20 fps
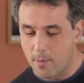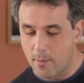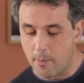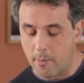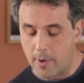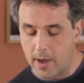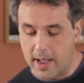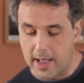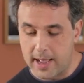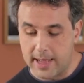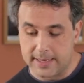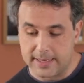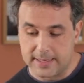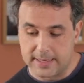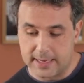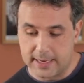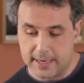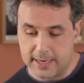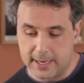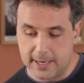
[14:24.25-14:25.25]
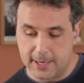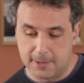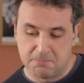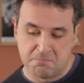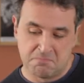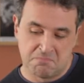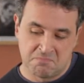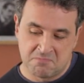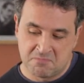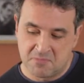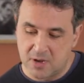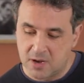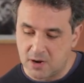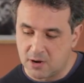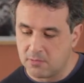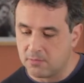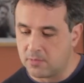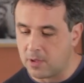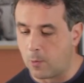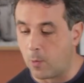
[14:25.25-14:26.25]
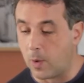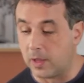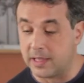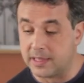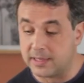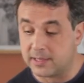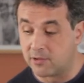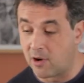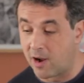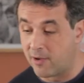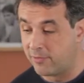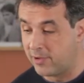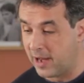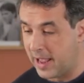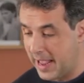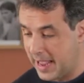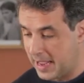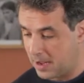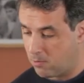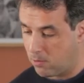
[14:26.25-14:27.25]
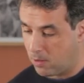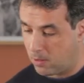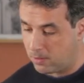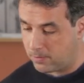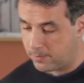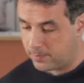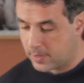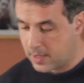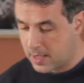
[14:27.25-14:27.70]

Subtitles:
But well, it's roughly equal.